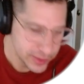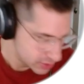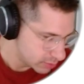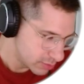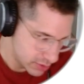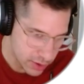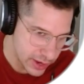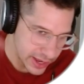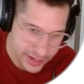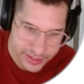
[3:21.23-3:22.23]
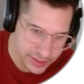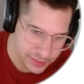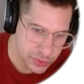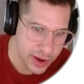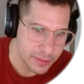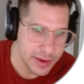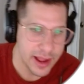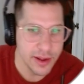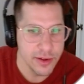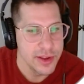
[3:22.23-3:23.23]
So go ahead and subscribe
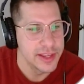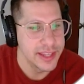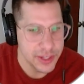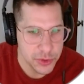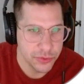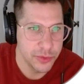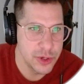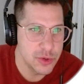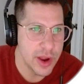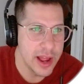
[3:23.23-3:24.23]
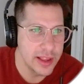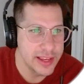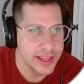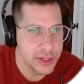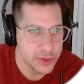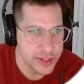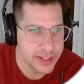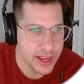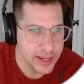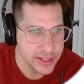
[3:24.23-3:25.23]
now, get your free trial and get your
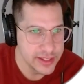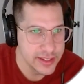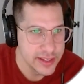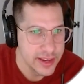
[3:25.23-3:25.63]
designs.